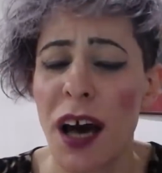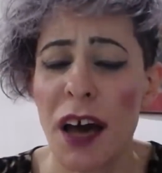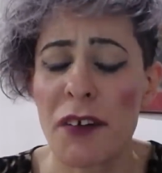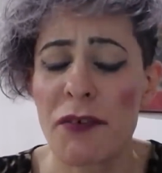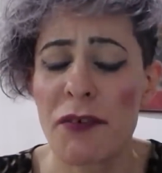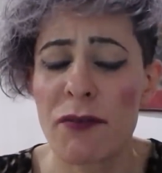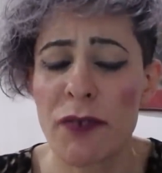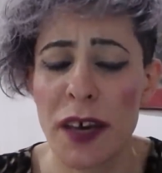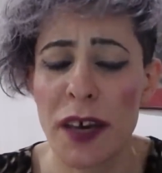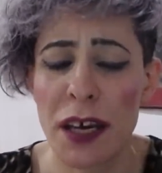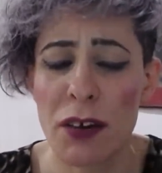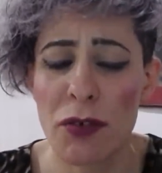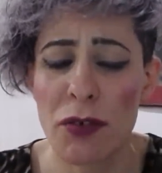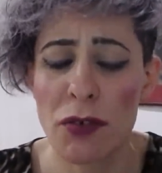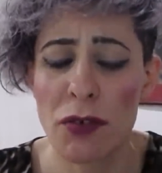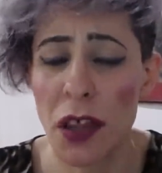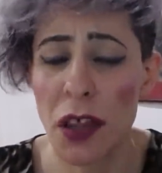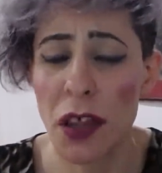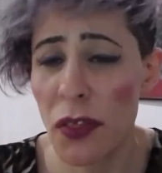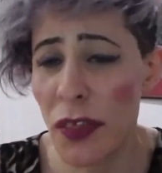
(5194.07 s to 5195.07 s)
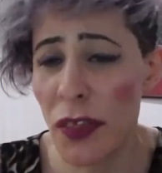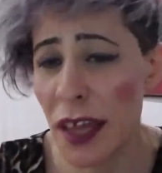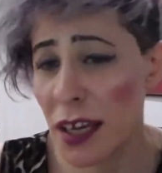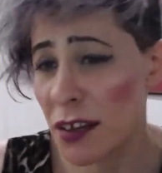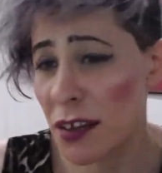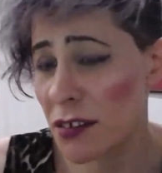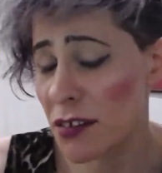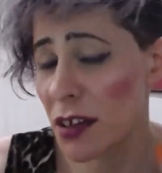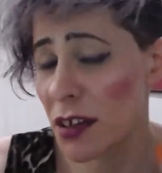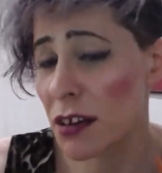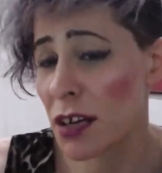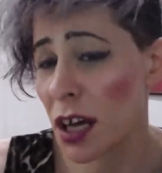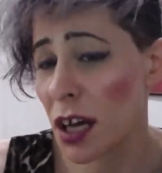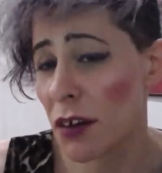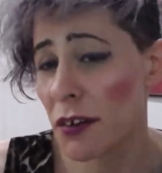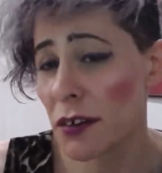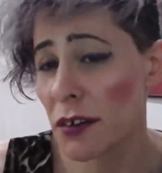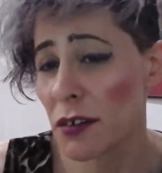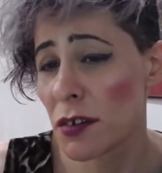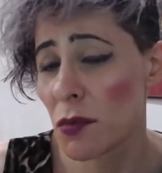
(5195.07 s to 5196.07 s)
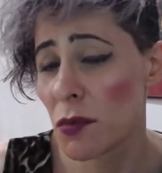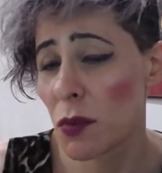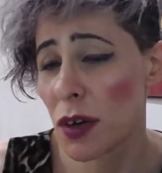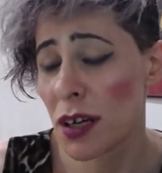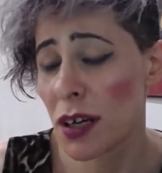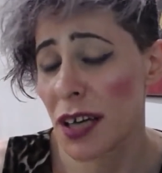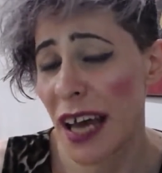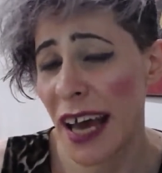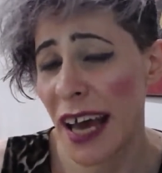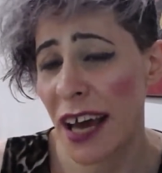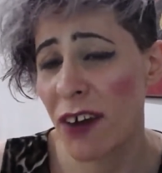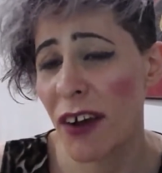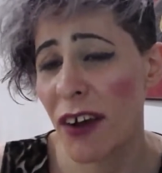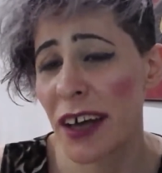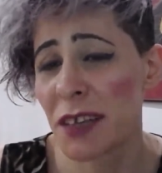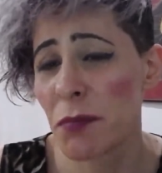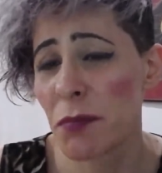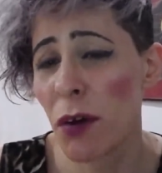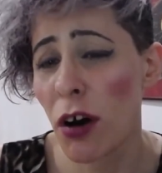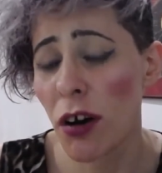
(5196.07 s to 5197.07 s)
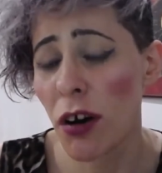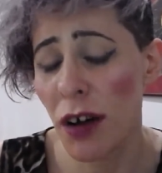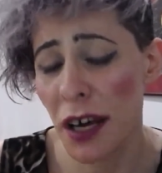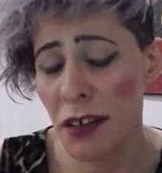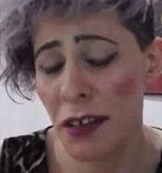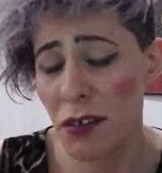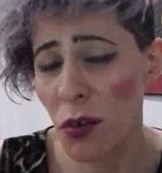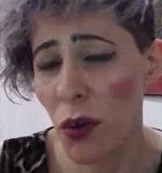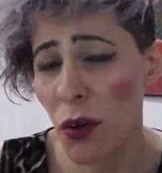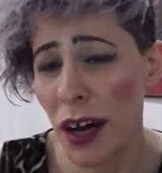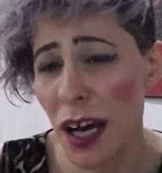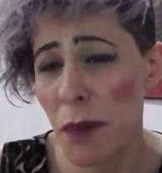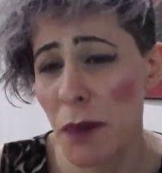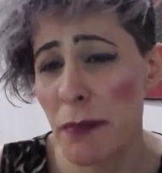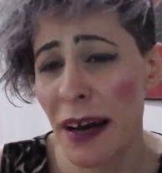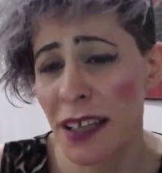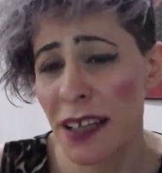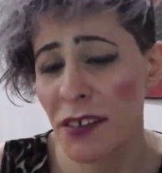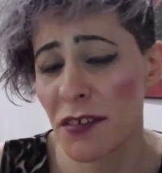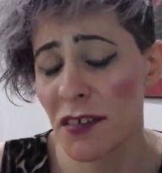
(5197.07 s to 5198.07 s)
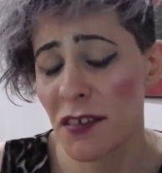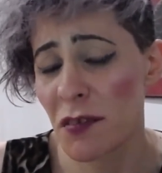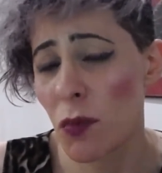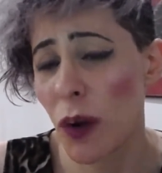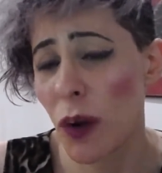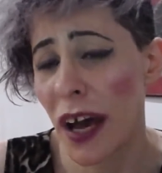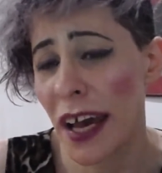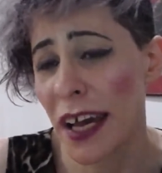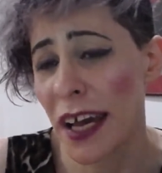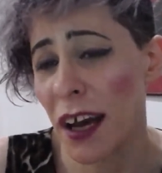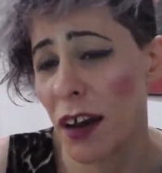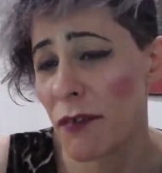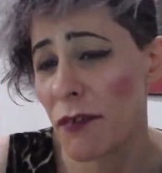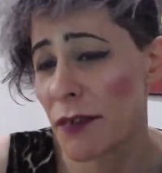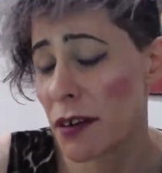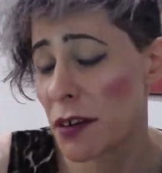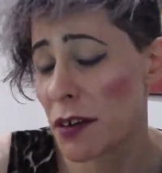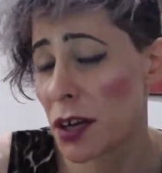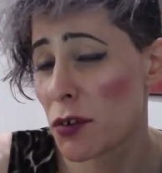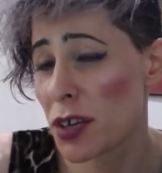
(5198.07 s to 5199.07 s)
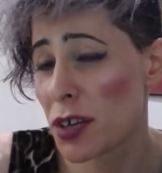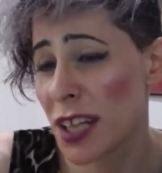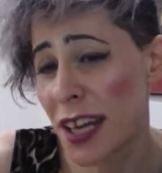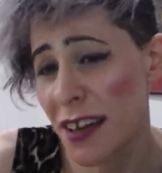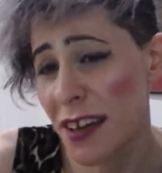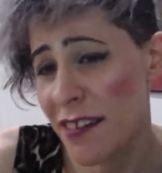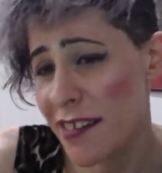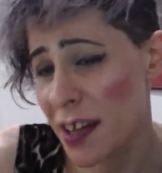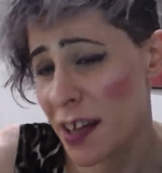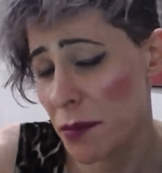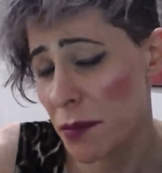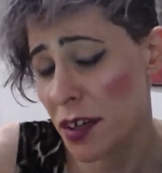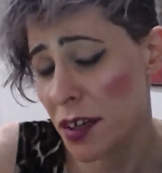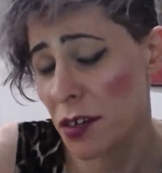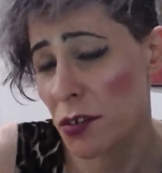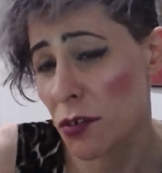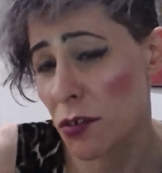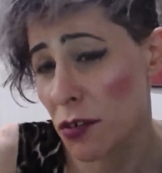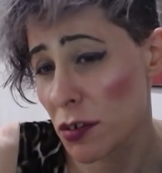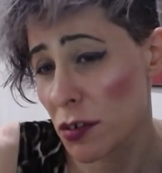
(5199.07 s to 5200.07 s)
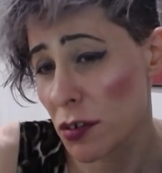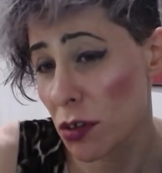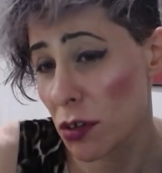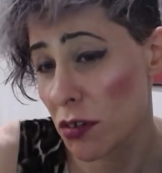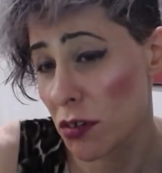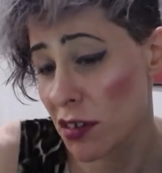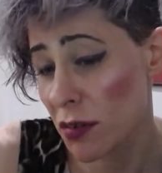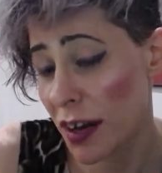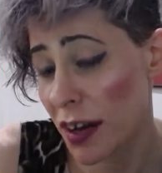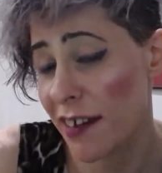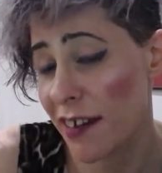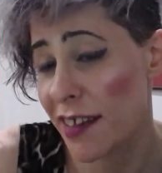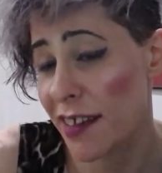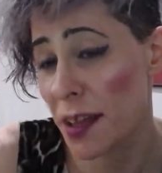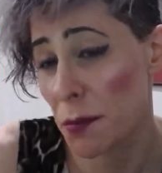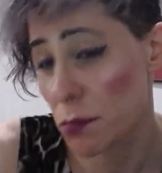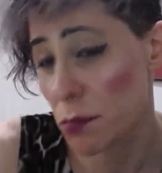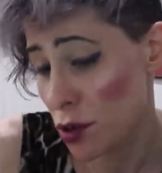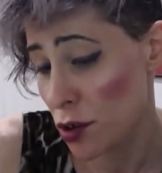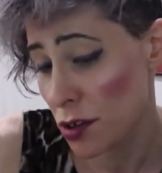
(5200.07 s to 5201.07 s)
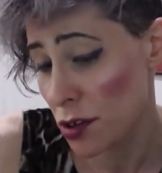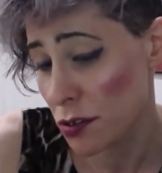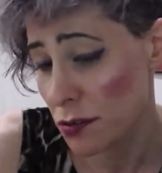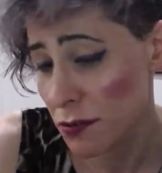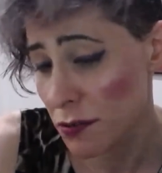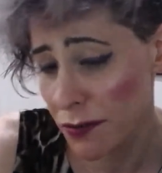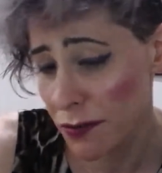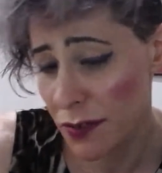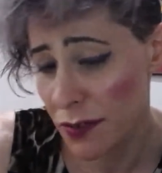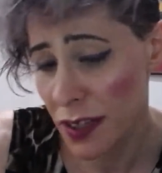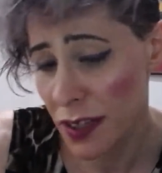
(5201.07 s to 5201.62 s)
I feel that things are going to work out in quite a balanced way. I feel your relationship to your daughter will also actually improve.